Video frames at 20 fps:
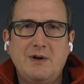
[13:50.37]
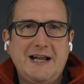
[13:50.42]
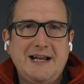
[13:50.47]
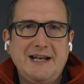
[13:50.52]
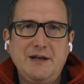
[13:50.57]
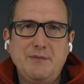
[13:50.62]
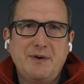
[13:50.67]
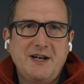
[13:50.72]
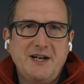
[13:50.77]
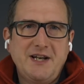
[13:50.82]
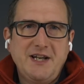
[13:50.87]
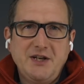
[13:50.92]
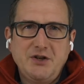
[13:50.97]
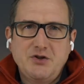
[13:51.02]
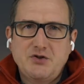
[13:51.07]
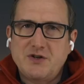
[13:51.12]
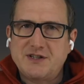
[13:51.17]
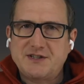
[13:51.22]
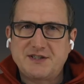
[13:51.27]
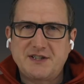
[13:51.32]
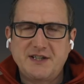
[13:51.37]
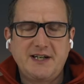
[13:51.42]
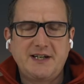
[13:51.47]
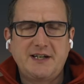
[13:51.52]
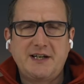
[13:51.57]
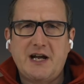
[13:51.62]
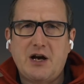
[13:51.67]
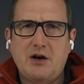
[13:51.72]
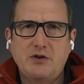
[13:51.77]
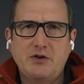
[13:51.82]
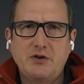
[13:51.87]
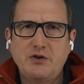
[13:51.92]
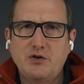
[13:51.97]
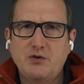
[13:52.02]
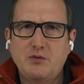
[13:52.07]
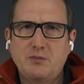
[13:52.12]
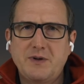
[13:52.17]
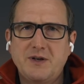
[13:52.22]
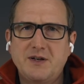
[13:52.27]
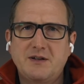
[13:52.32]
Well, anybody interested in how do
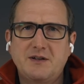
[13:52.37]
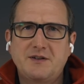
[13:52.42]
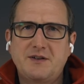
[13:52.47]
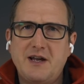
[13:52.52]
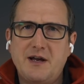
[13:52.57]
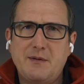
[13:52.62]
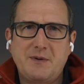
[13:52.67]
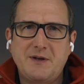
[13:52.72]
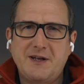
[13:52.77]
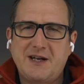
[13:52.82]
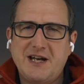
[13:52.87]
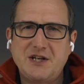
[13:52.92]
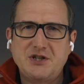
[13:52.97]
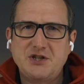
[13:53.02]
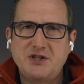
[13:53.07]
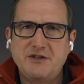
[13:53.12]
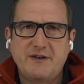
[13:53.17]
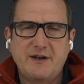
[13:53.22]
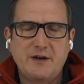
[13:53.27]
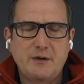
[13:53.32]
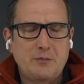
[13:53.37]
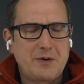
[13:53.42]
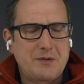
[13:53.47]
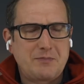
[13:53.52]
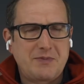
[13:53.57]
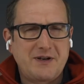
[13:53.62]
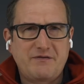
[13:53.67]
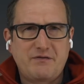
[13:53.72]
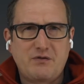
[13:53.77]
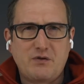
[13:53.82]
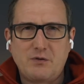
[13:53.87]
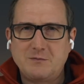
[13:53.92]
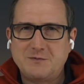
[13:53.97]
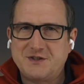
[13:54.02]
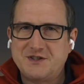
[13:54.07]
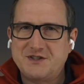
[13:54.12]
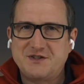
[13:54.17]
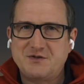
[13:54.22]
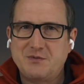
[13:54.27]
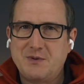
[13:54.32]
you build application developer
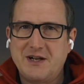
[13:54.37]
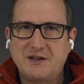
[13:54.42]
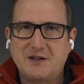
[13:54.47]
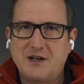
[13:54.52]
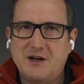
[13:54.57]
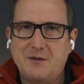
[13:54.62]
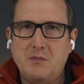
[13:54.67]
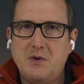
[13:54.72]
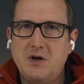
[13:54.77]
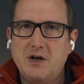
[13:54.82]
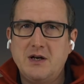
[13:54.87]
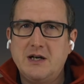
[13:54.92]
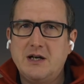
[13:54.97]
platforms is welcome.